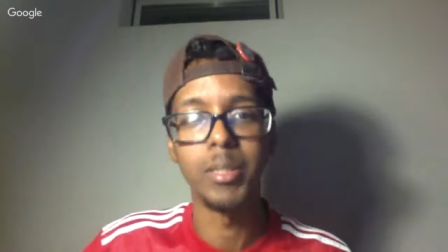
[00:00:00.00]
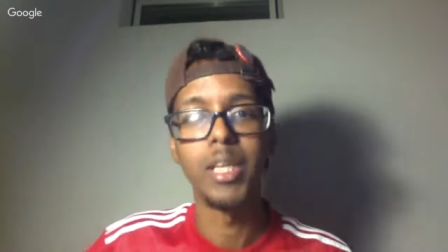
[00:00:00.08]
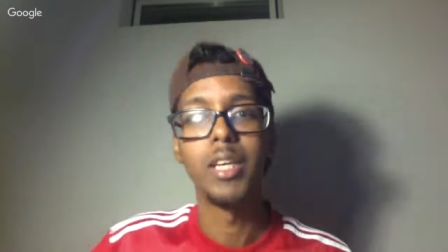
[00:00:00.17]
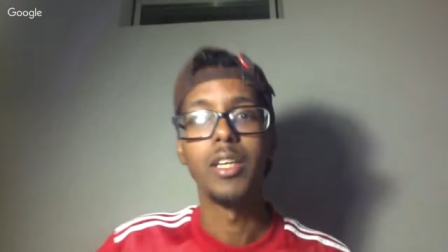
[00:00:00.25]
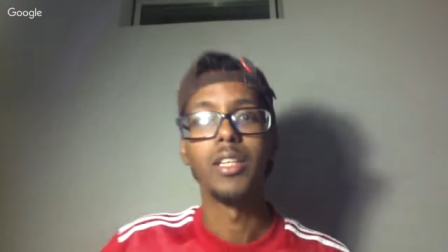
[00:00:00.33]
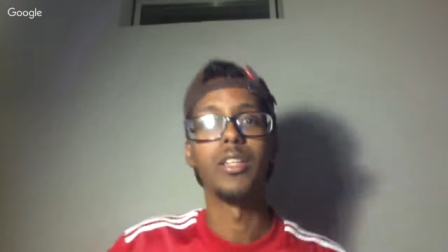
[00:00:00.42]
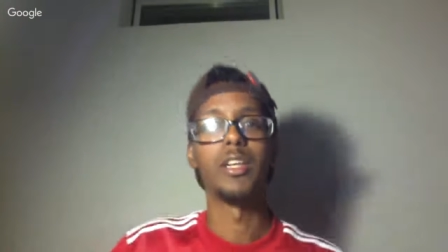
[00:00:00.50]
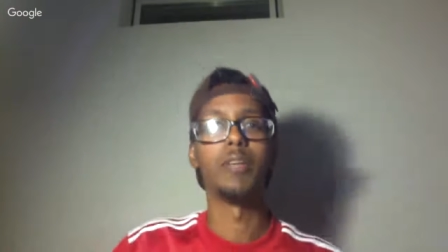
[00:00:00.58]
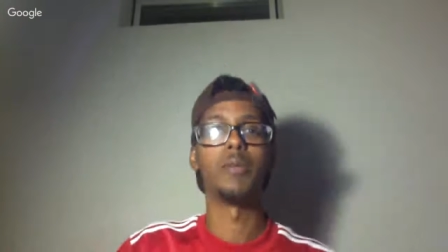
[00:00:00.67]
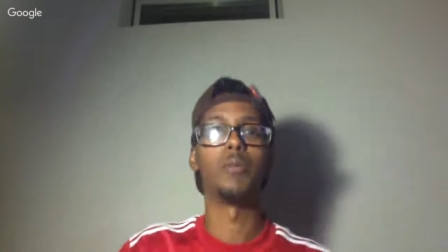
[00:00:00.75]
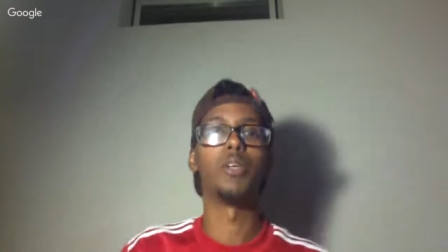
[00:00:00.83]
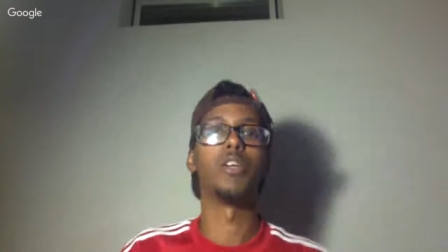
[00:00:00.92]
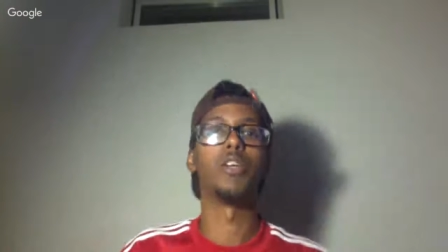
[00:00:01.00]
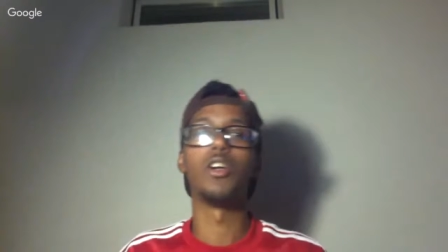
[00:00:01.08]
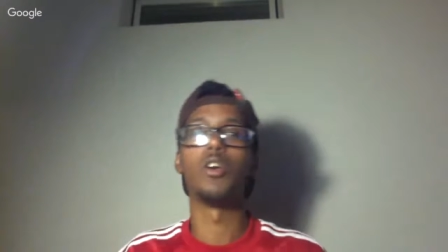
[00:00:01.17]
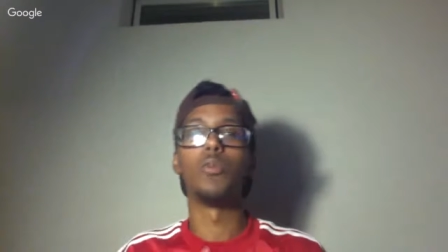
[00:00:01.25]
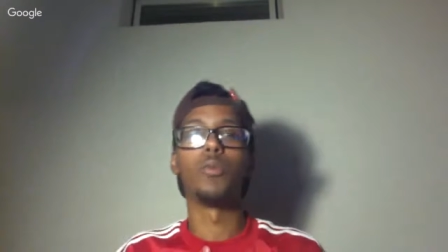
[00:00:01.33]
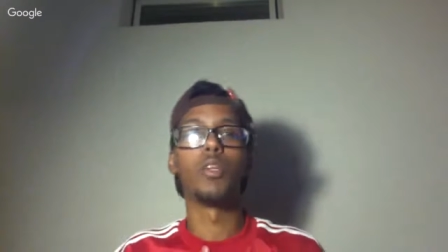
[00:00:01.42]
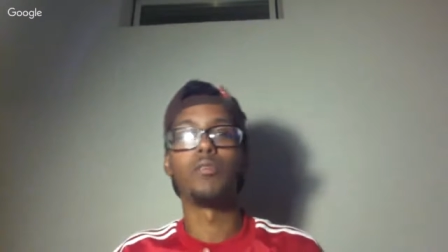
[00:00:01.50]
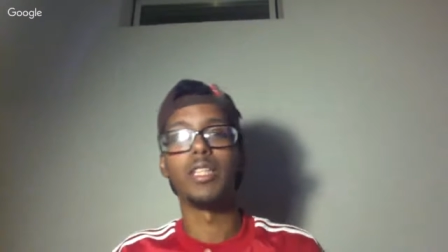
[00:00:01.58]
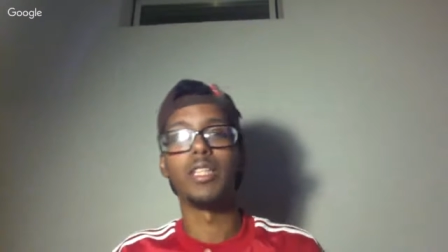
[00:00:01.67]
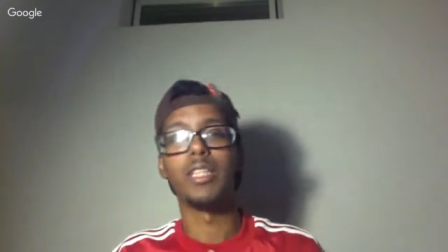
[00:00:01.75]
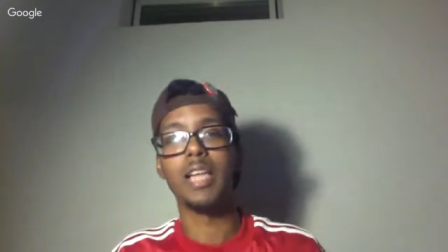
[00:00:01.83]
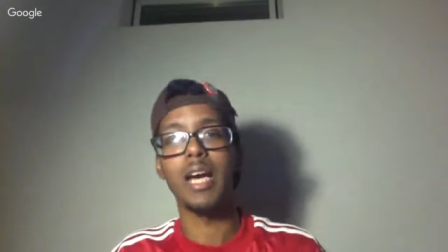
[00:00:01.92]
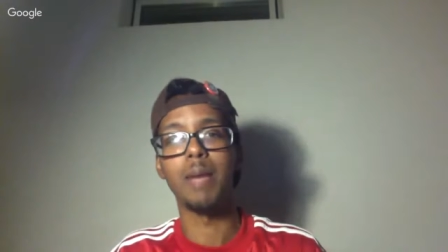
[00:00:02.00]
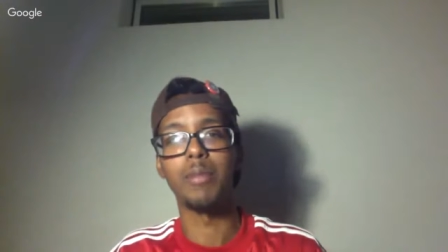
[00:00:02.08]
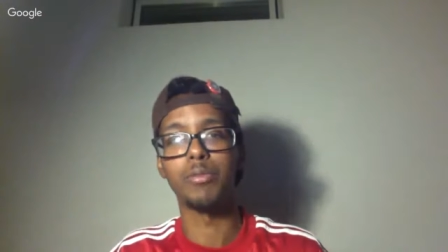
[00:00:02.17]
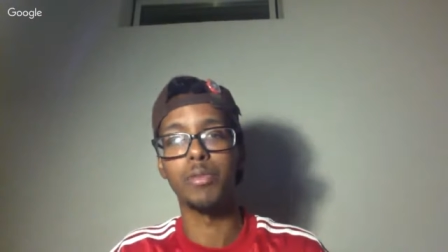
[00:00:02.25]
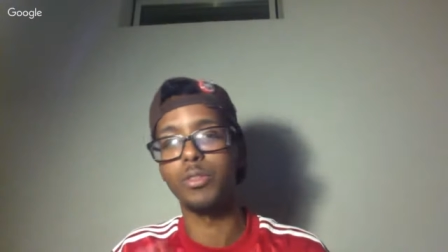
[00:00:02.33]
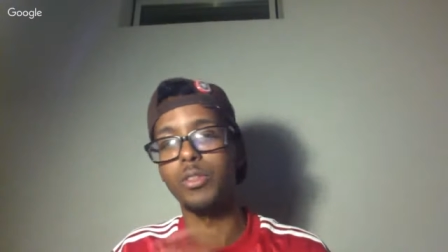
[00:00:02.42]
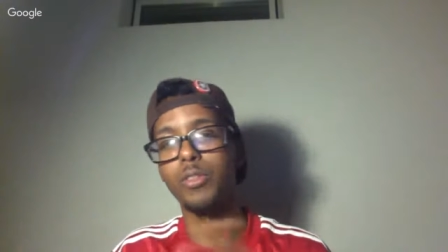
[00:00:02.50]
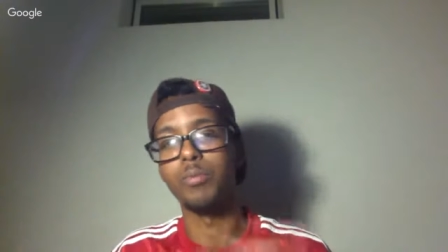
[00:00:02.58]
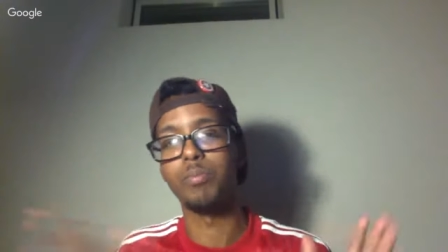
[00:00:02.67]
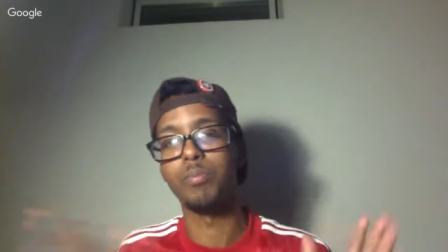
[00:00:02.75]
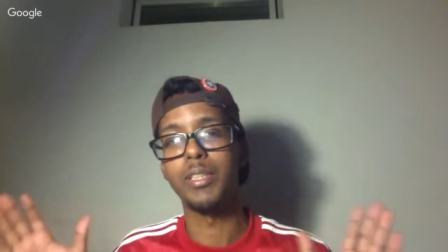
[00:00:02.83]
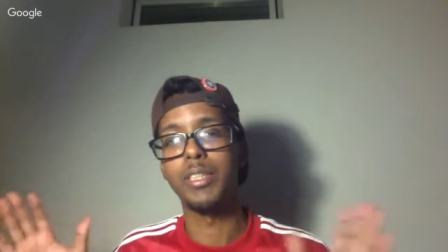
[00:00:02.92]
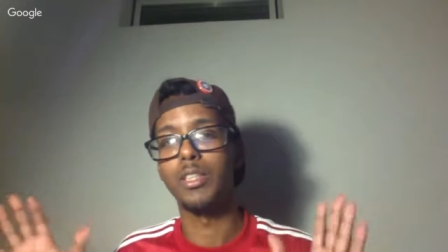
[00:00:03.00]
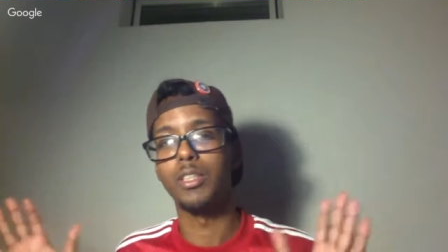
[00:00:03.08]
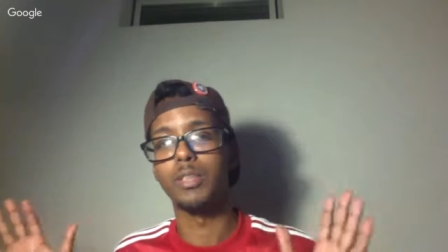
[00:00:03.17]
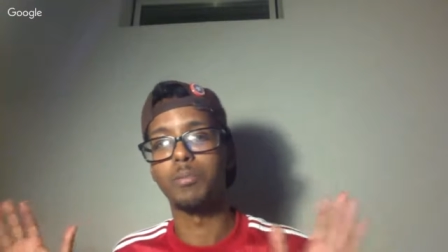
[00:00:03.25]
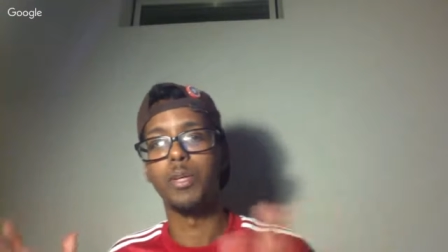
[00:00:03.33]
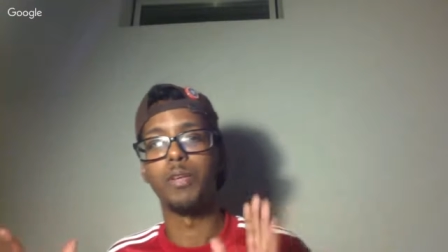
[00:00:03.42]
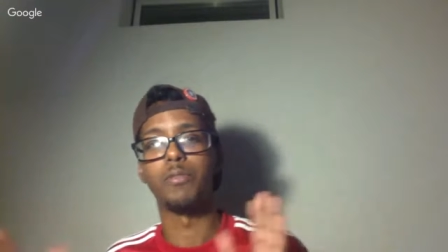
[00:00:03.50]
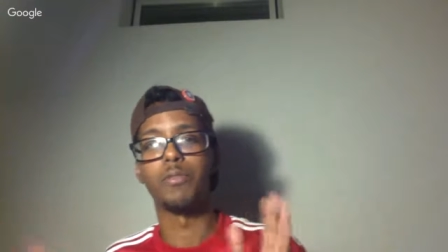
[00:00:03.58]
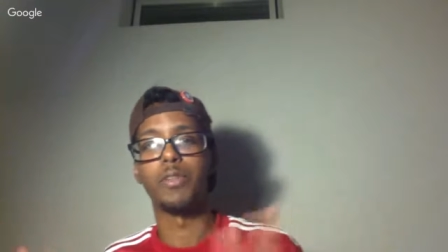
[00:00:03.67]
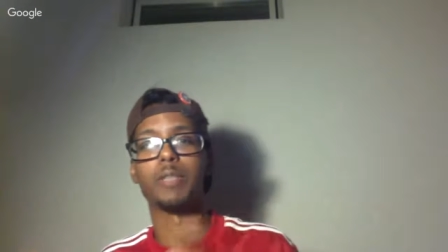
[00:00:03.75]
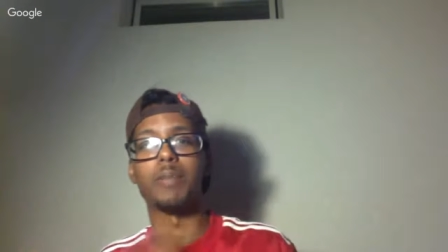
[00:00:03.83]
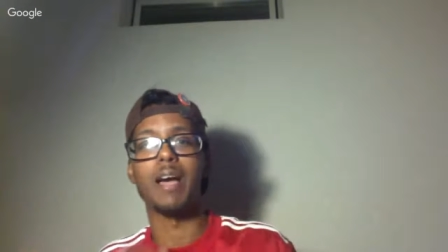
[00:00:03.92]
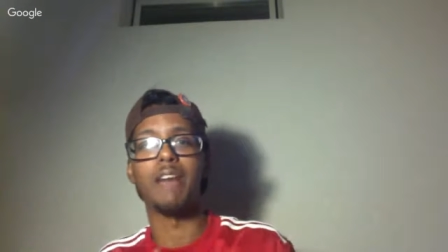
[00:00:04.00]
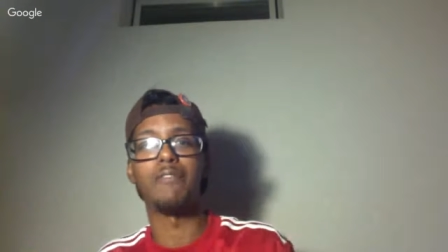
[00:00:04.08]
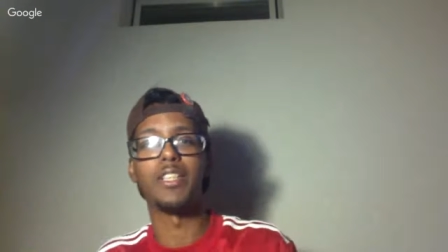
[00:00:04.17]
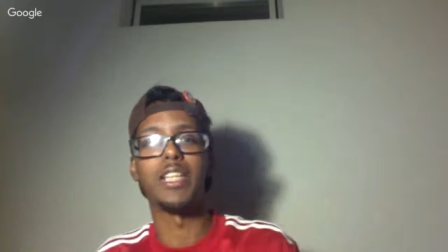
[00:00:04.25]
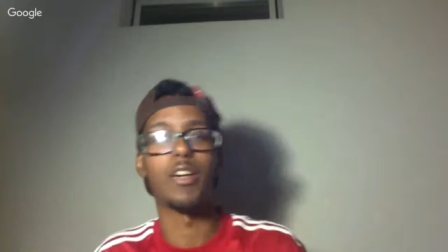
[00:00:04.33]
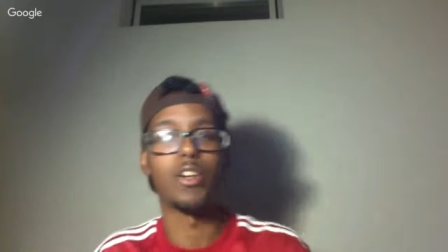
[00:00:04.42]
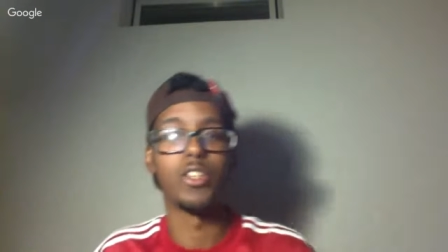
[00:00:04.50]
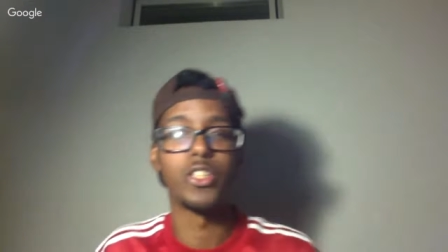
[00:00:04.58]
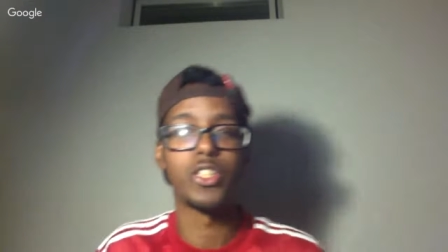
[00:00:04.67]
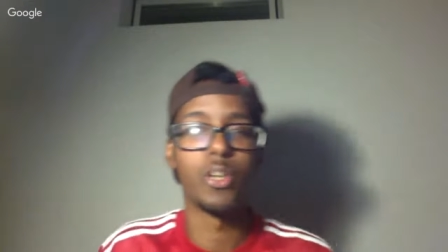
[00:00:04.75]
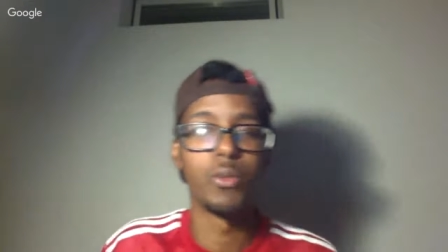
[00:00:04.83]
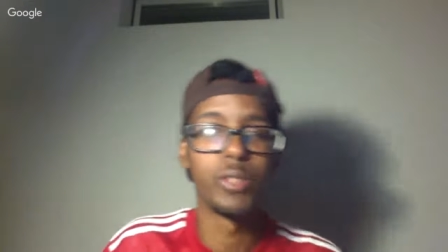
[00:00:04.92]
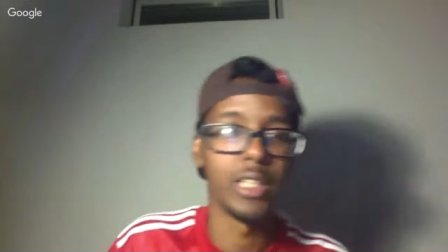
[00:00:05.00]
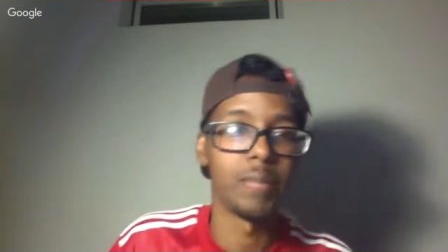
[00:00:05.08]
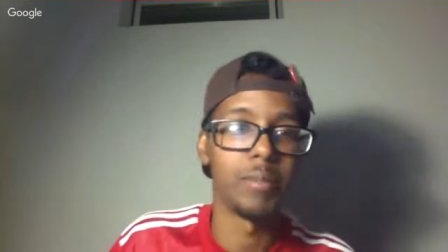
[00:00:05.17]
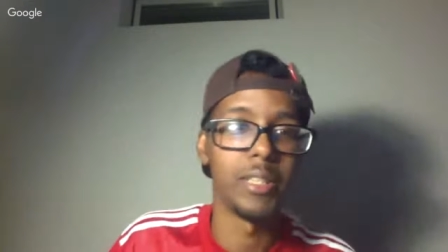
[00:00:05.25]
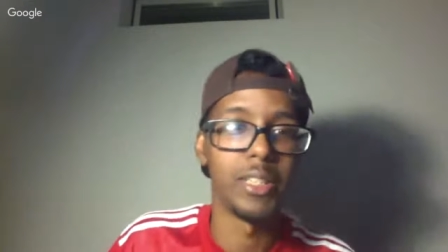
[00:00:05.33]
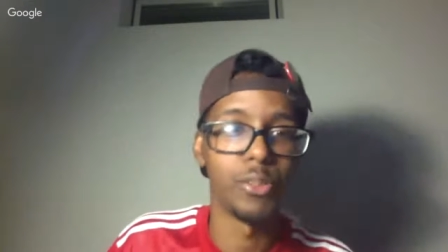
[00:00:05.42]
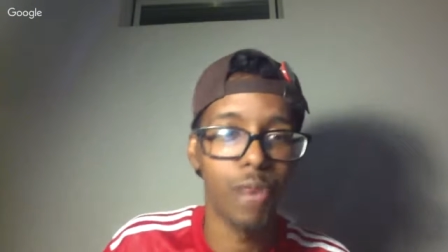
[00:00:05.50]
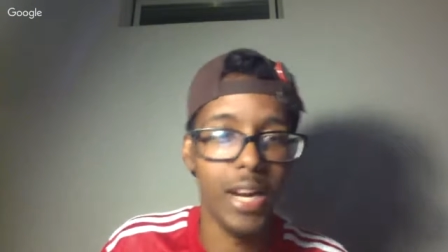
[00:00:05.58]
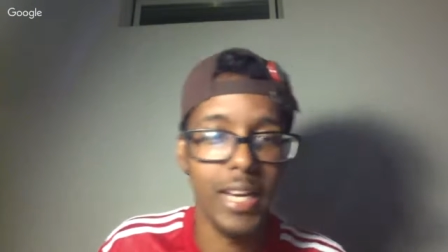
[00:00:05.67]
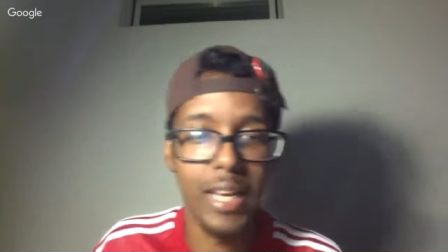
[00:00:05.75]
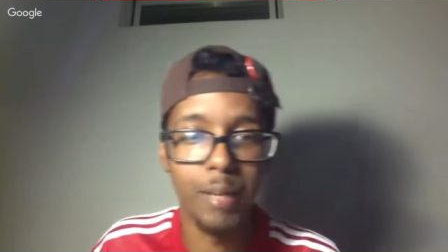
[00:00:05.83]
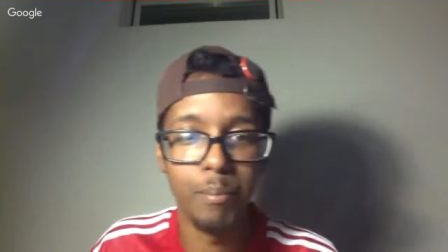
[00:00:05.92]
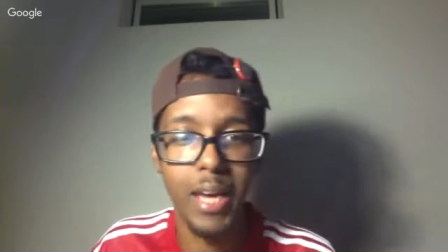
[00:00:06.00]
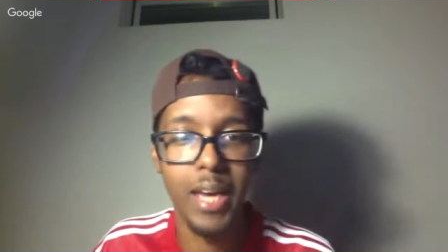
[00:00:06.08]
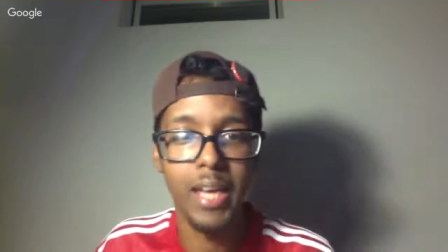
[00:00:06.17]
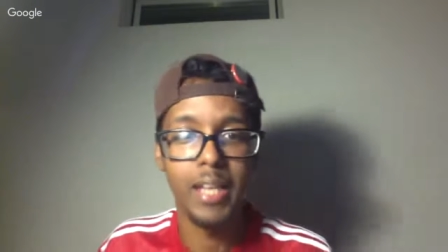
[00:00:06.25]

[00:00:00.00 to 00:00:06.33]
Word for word: You know what I mean? We don't know. We didn't read the comics, folks, so please don't spoil it for us. But I feel like on the show is gonna be his right hand man